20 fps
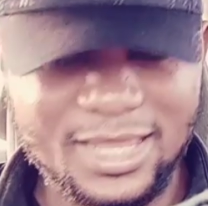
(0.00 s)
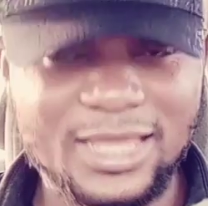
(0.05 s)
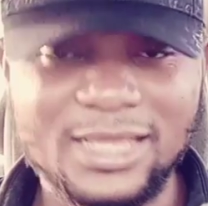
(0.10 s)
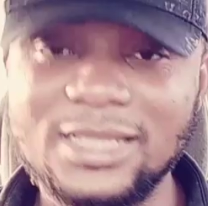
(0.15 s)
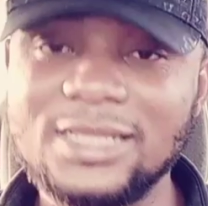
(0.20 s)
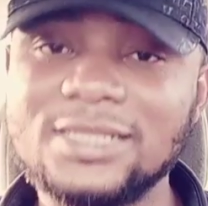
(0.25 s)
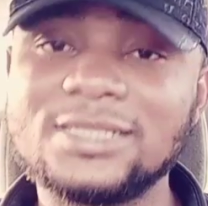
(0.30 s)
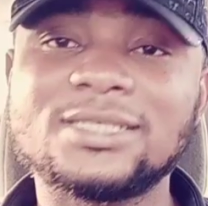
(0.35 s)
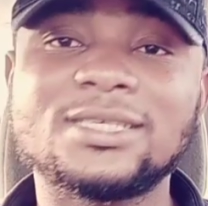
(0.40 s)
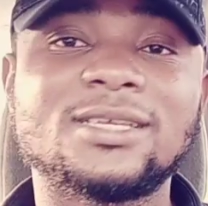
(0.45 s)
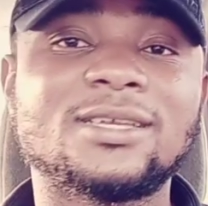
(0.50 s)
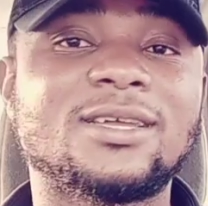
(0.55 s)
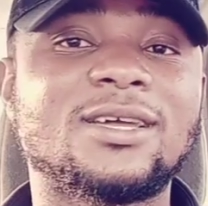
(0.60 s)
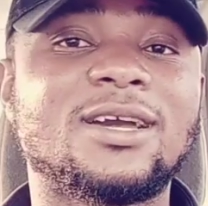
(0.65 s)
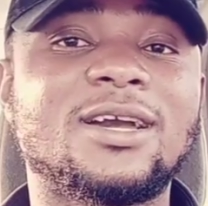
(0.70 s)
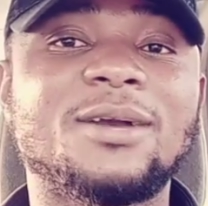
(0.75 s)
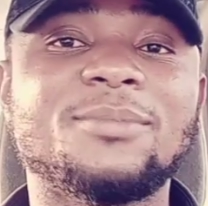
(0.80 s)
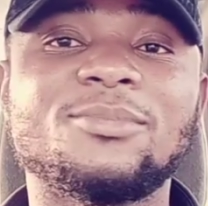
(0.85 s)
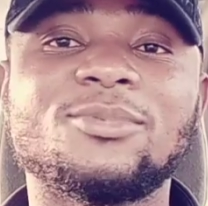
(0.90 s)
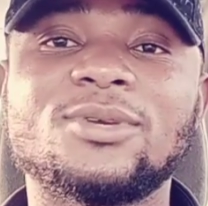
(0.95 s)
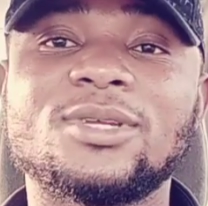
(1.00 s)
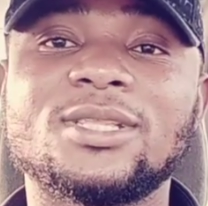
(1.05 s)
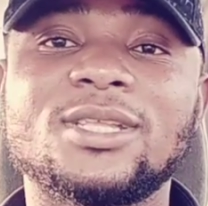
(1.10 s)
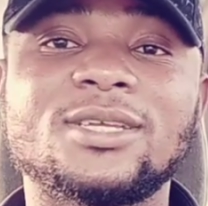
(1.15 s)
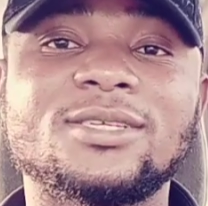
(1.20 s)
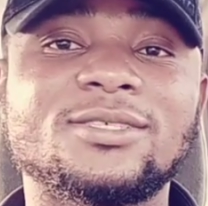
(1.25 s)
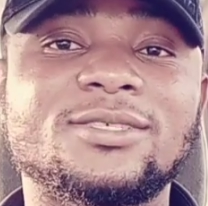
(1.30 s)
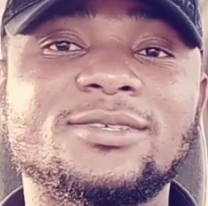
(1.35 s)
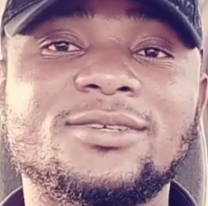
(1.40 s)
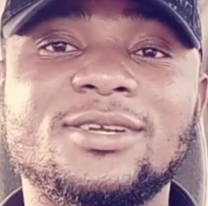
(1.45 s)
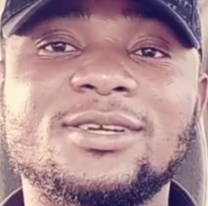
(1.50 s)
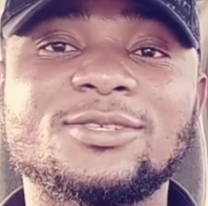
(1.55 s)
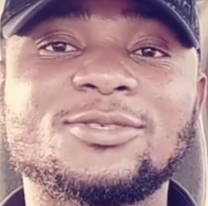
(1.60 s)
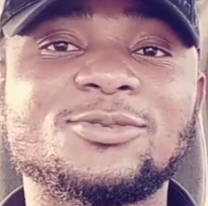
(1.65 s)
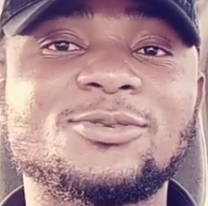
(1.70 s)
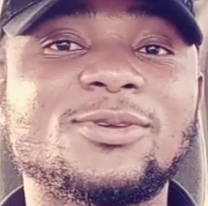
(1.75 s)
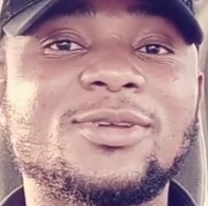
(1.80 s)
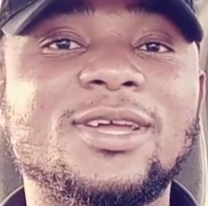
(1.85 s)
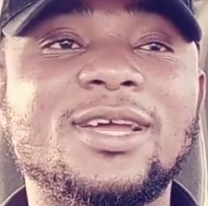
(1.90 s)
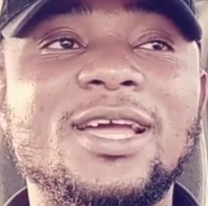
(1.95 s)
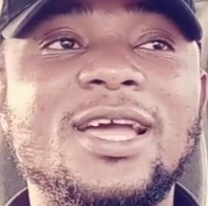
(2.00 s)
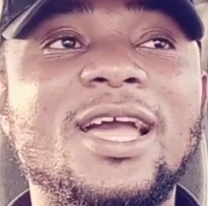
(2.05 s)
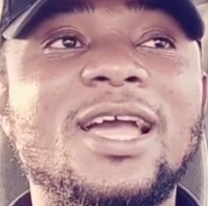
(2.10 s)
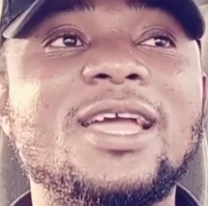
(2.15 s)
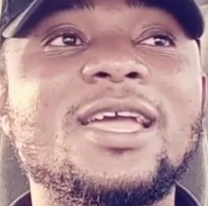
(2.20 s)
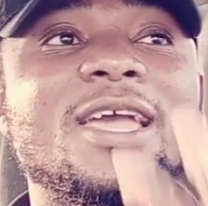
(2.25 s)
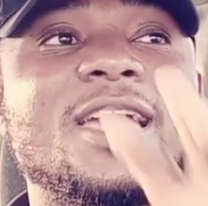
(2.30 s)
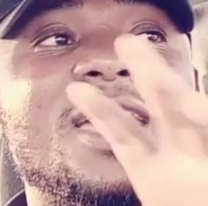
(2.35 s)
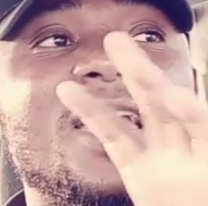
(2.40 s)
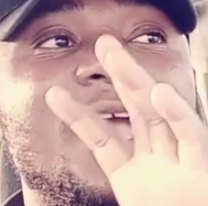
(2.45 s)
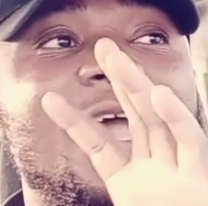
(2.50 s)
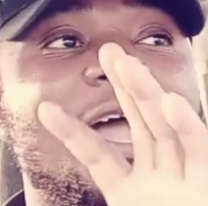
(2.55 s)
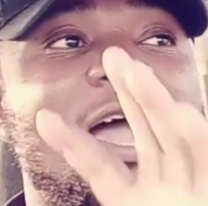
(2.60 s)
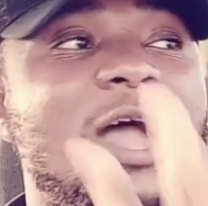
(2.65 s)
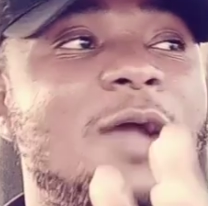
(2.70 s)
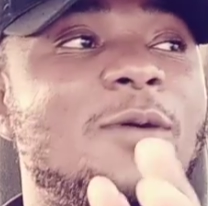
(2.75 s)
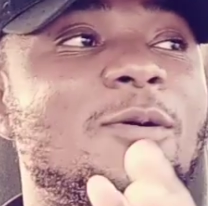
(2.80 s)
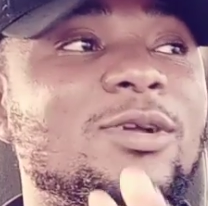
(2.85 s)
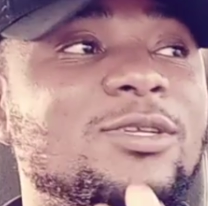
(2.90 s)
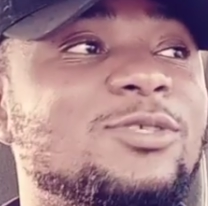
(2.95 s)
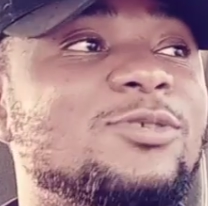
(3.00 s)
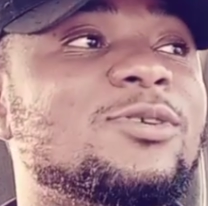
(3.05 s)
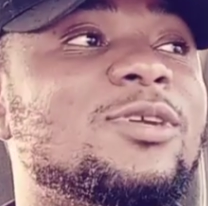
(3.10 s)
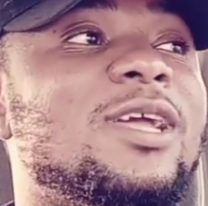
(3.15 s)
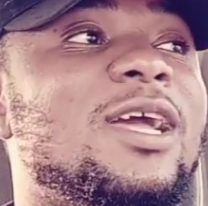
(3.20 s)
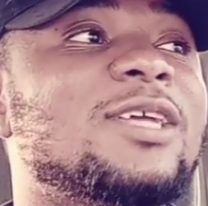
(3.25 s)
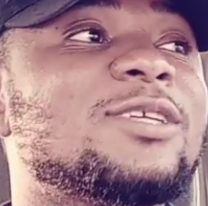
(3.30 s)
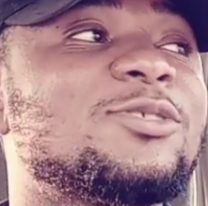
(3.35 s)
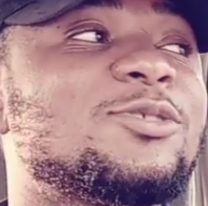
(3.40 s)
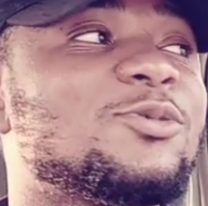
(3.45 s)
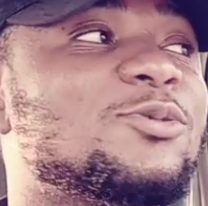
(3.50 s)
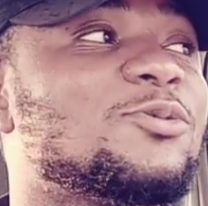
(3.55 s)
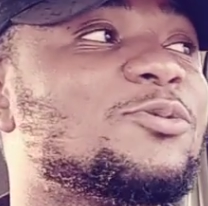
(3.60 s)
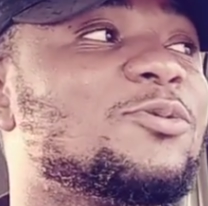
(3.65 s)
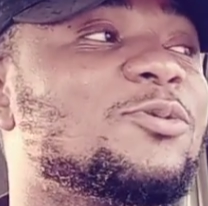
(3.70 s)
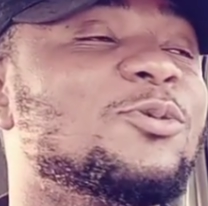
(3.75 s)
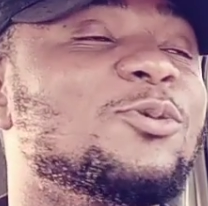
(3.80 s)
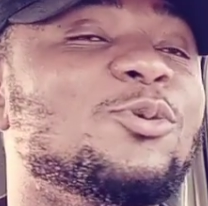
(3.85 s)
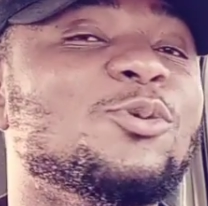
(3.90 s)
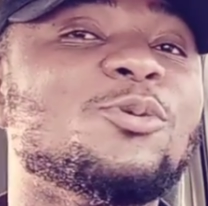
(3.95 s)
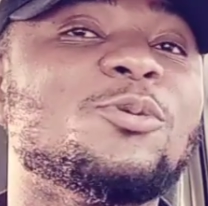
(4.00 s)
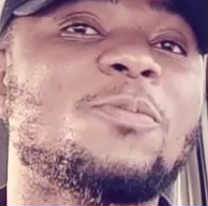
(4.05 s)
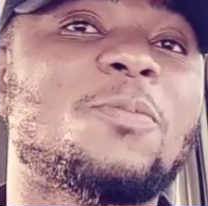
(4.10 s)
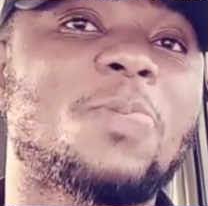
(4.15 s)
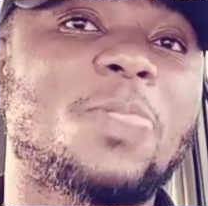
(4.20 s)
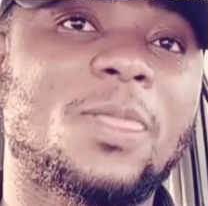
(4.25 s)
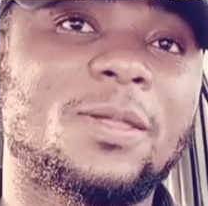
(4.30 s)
Anything can happen in Nigeria. So, guys, I want you guys to